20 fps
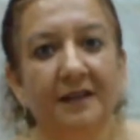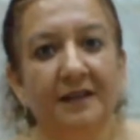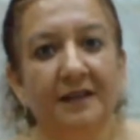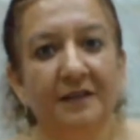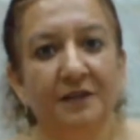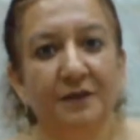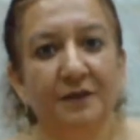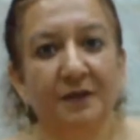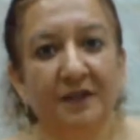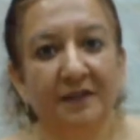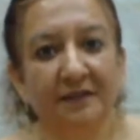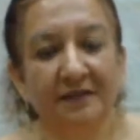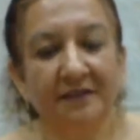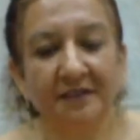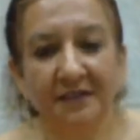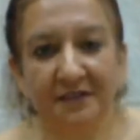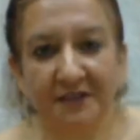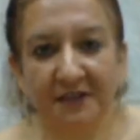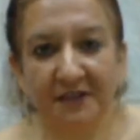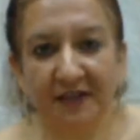So give
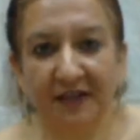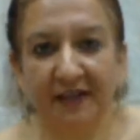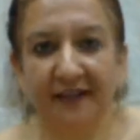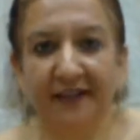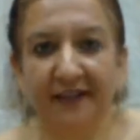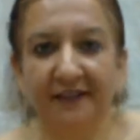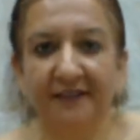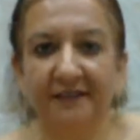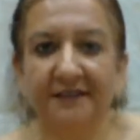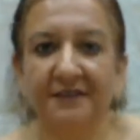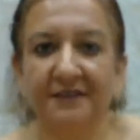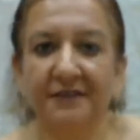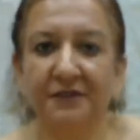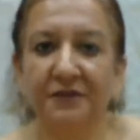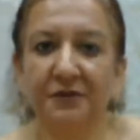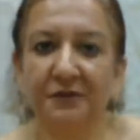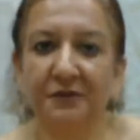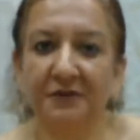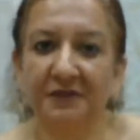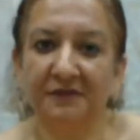it a try.
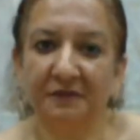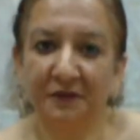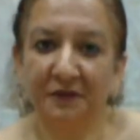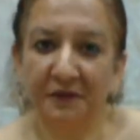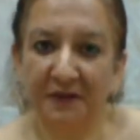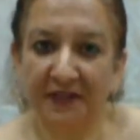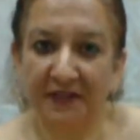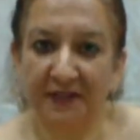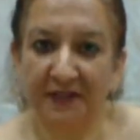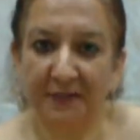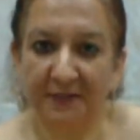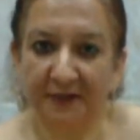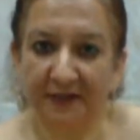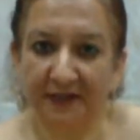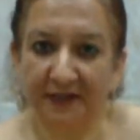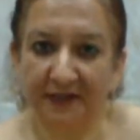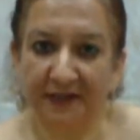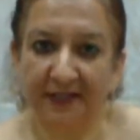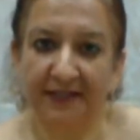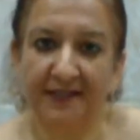Do it for
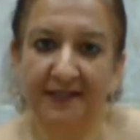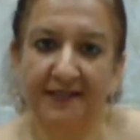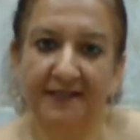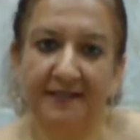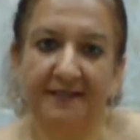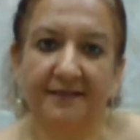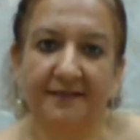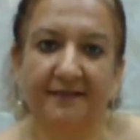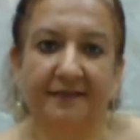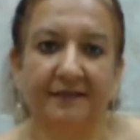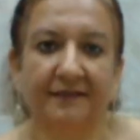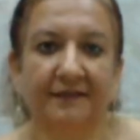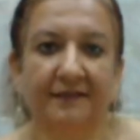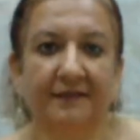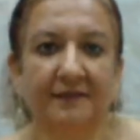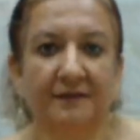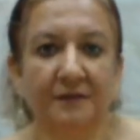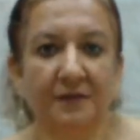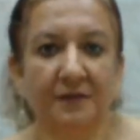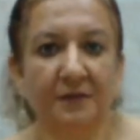21 days.
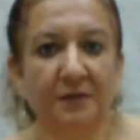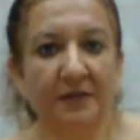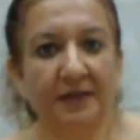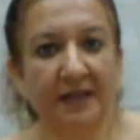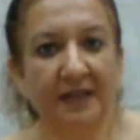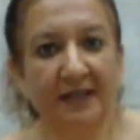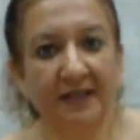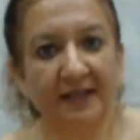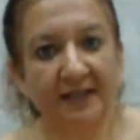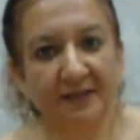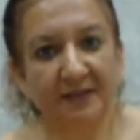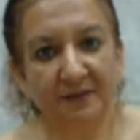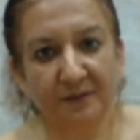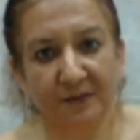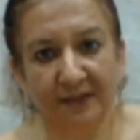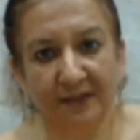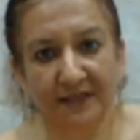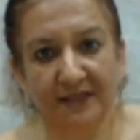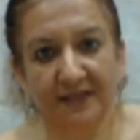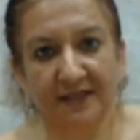Do it at least
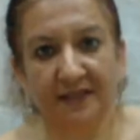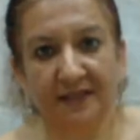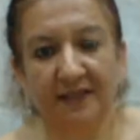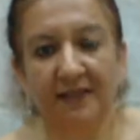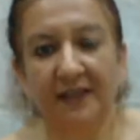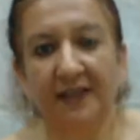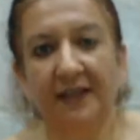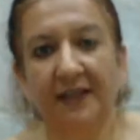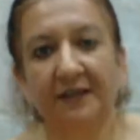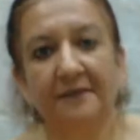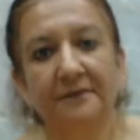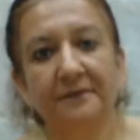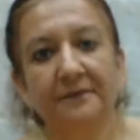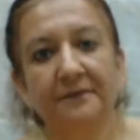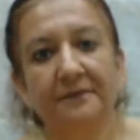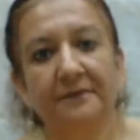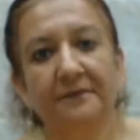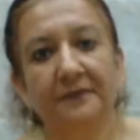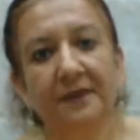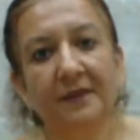once in a day.
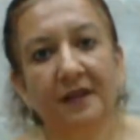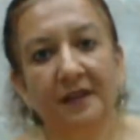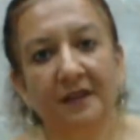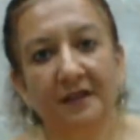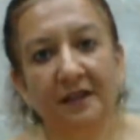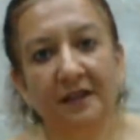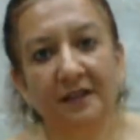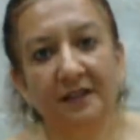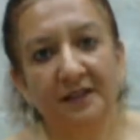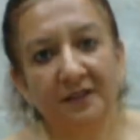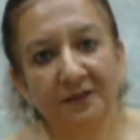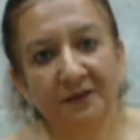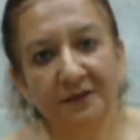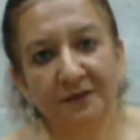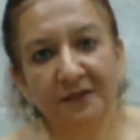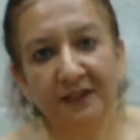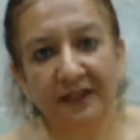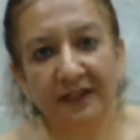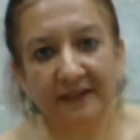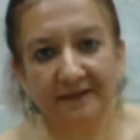Continue
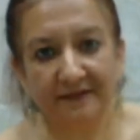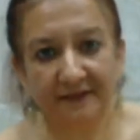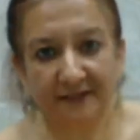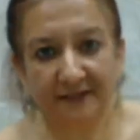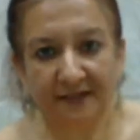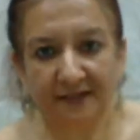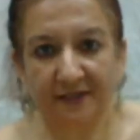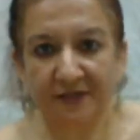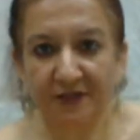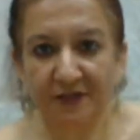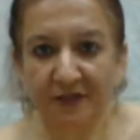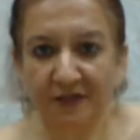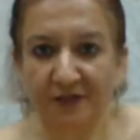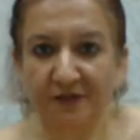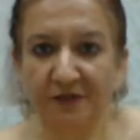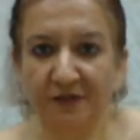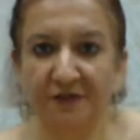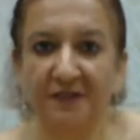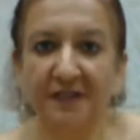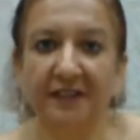the lifestyle
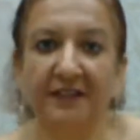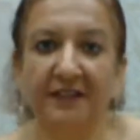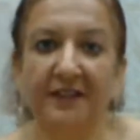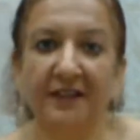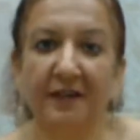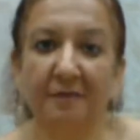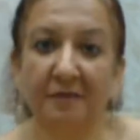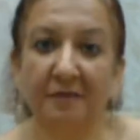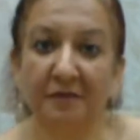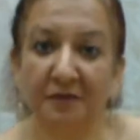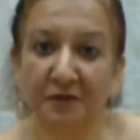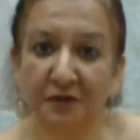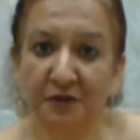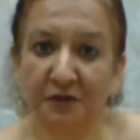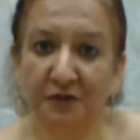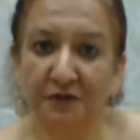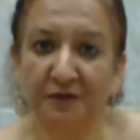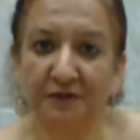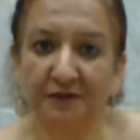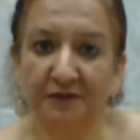changes that come to
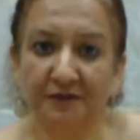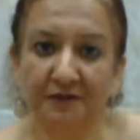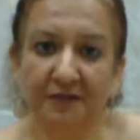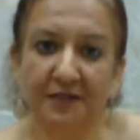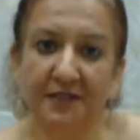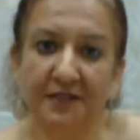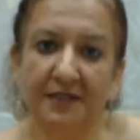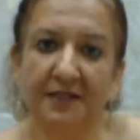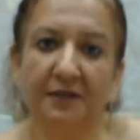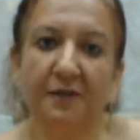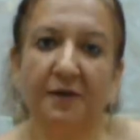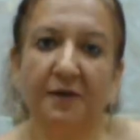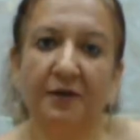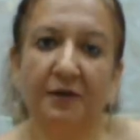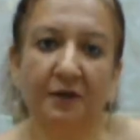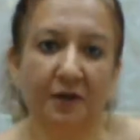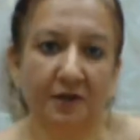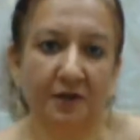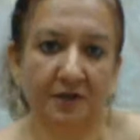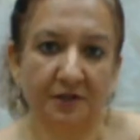you. See what
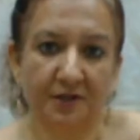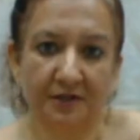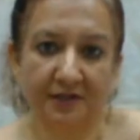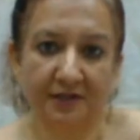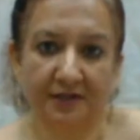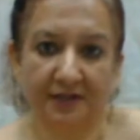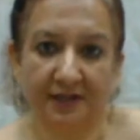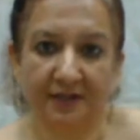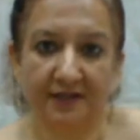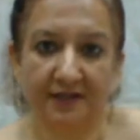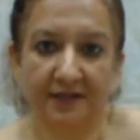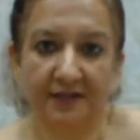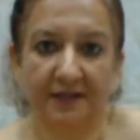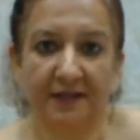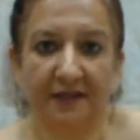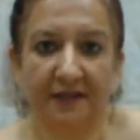consciousness